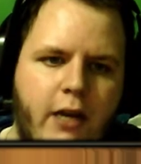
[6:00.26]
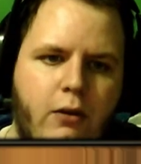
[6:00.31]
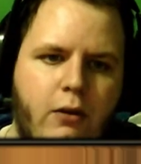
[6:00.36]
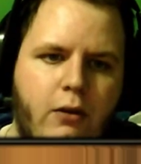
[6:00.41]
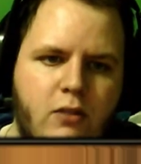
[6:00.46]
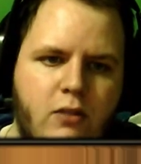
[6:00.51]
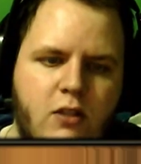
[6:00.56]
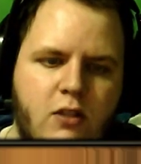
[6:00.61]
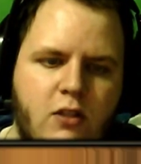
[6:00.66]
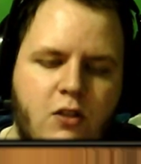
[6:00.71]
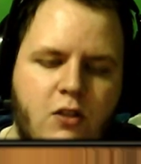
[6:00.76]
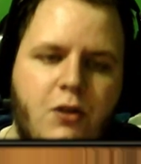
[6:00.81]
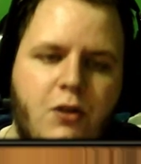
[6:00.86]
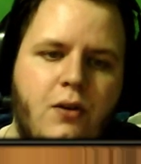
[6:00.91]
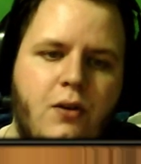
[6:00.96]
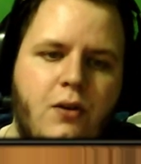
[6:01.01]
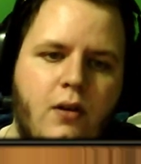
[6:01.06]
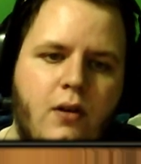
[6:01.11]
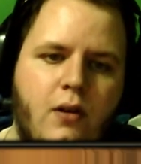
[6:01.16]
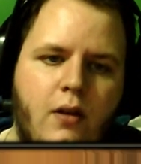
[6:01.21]
resist on
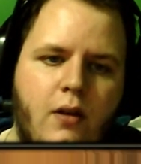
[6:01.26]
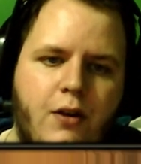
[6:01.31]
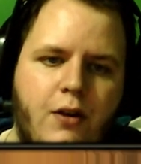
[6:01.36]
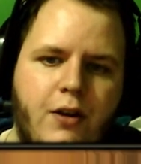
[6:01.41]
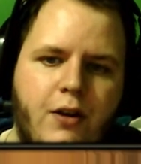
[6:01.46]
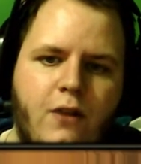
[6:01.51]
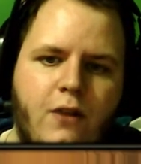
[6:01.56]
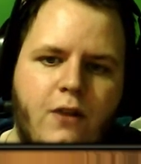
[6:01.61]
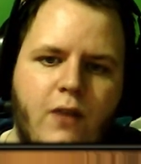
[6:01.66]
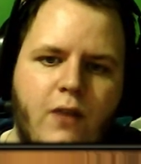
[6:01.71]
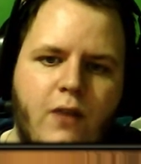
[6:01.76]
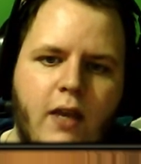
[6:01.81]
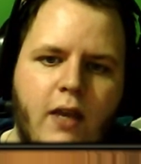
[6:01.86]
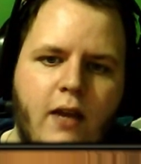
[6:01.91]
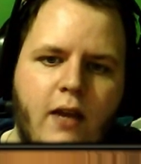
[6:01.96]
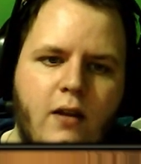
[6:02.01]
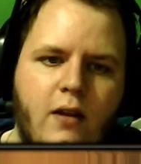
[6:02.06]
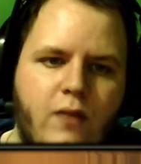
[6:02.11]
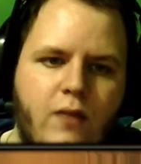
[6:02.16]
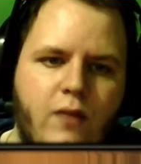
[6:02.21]
your gear if you
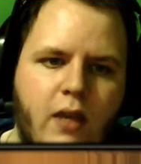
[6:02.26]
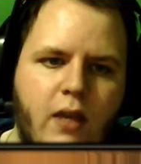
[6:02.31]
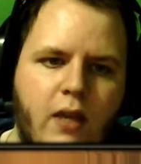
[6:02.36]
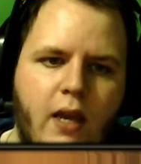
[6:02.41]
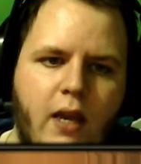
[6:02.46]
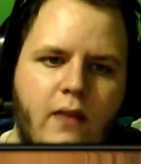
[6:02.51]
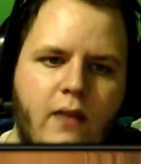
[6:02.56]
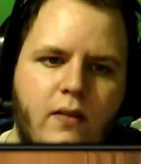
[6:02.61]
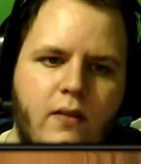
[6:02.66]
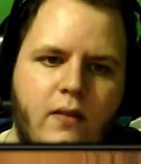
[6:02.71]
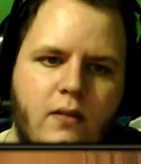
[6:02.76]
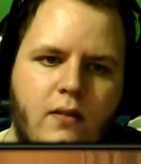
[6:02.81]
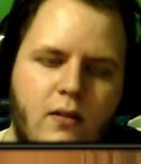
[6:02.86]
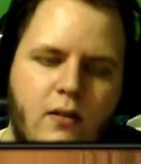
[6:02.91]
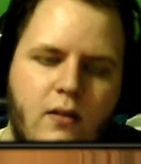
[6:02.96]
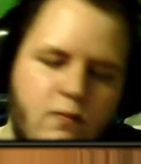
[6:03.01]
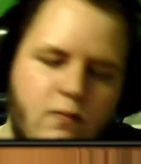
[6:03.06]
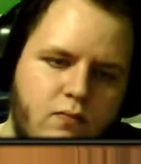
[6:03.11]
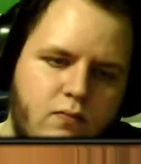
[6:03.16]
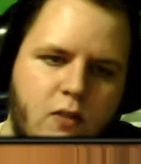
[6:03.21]
can. If you can't,
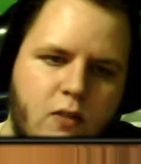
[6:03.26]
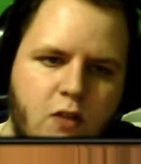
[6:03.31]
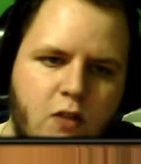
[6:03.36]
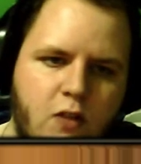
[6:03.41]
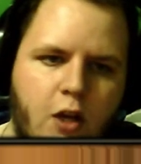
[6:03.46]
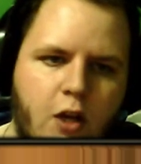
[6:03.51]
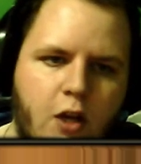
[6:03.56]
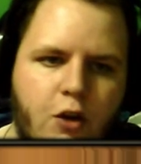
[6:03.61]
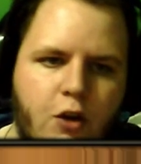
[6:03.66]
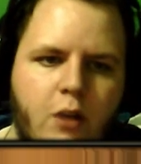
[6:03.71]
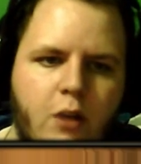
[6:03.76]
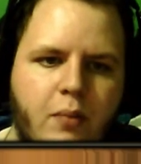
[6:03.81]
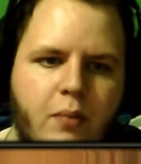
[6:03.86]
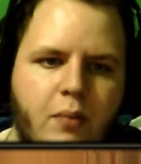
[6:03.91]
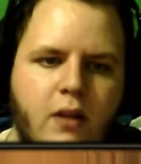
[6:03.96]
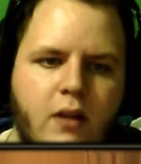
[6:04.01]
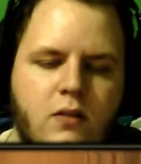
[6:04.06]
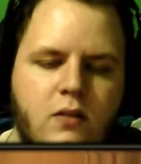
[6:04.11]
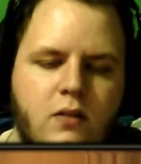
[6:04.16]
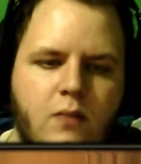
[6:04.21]
it's not good, but
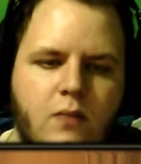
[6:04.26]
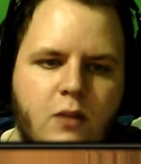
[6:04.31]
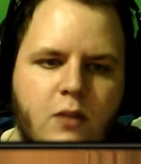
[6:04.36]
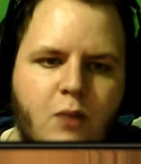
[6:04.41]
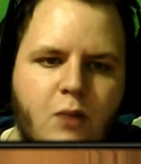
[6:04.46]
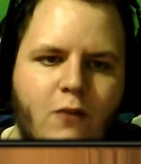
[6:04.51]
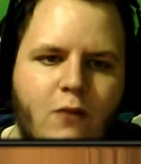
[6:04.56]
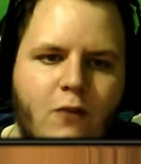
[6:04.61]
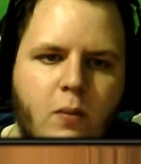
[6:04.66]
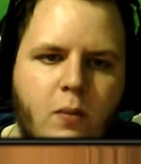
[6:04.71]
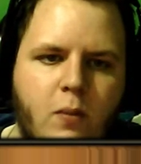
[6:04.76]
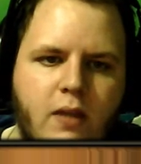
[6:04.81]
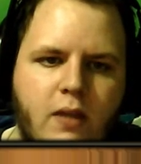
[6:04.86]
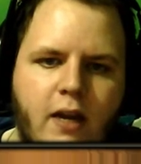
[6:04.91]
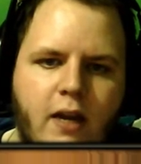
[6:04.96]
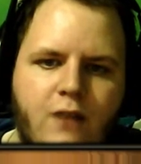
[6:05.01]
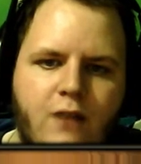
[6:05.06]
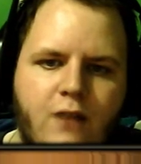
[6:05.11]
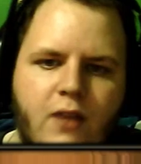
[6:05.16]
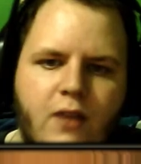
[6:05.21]
it's preferable to get
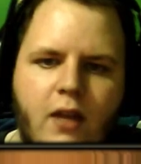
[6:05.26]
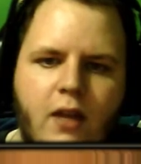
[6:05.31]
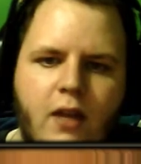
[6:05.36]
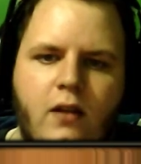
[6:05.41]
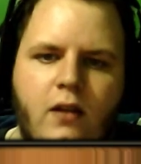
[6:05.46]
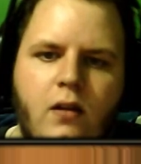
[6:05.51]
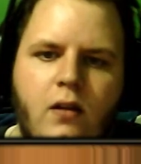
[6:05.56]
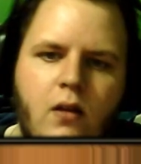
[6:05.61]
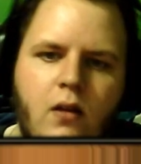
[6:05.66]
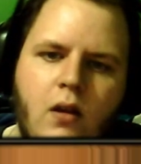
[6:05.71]
it if you can.